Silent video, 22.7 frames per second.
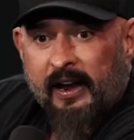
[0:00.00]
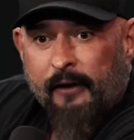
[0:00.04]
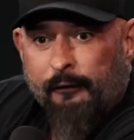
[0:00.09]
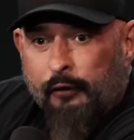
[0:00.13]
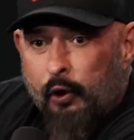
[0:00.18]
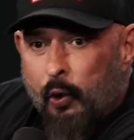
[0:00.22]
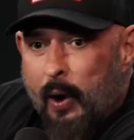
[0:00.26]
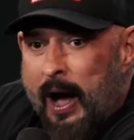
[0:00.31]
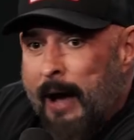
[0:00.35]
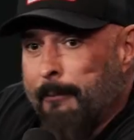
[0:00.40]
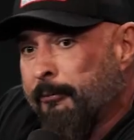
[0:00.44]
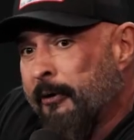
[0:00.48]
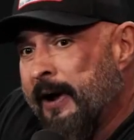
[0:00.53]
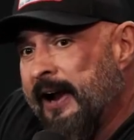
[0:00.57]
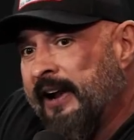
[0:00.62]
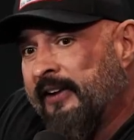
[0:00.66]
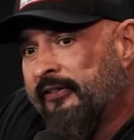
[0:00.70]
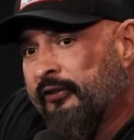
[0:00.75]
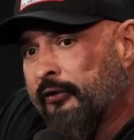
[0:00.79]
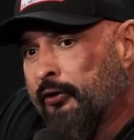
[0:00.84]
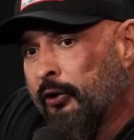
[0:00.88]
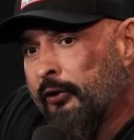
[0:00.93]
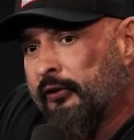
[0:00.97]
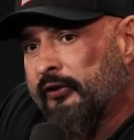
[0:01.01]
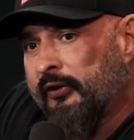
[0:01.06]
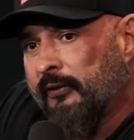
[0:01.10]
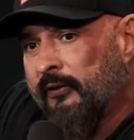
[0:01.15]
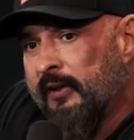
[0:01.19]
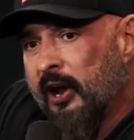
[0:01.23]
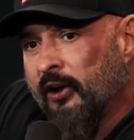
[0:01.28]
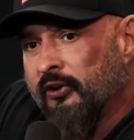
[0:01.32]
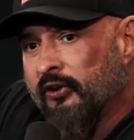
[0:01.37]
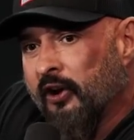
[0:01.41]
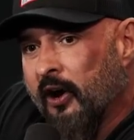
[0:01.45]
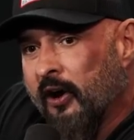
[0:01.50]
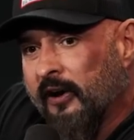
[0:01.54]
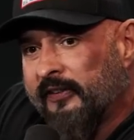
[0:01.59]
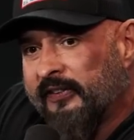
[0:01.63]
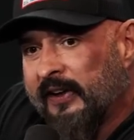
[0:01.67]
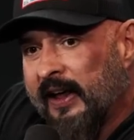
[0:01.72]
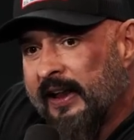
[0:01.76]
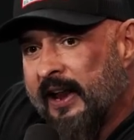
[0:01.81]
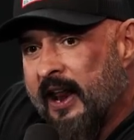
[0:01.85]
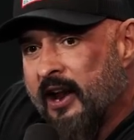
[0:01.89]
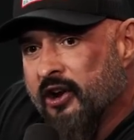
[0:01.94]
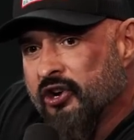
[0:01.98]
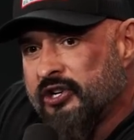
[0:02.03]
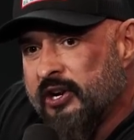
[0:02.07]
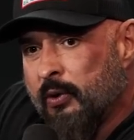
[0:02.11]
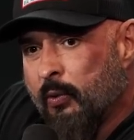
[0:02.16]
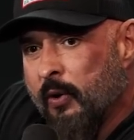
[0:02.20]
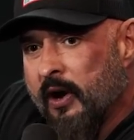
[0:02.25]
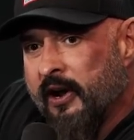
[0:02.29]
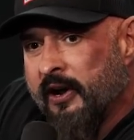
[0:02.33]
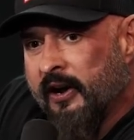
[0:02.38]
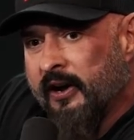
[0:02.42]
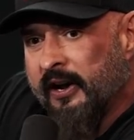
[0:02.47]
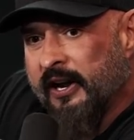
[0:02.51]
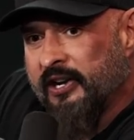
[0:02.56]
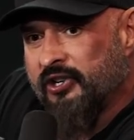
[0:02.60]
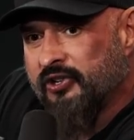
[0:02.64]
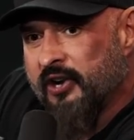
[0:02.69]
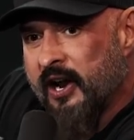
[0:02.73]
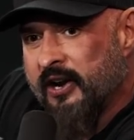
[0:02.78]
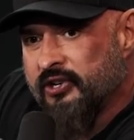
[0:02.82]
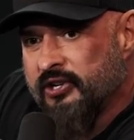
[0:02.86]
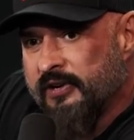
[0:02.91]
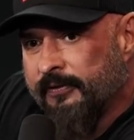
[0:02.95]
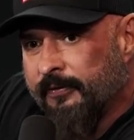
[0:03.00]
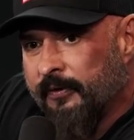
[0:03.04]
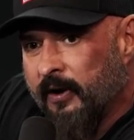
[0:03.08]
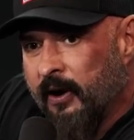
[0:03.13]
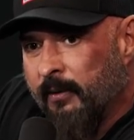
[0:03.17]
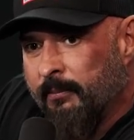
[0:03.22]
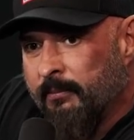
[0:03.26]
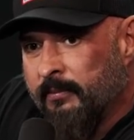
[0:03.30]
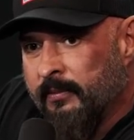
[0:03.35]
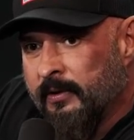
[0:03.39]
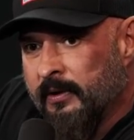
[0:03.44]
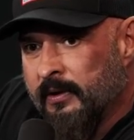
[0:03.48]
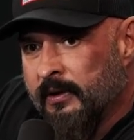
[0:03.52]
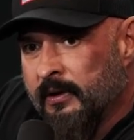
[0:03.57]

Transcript: And if you operate exclusively on dark side energy, where are you going to get your energy from?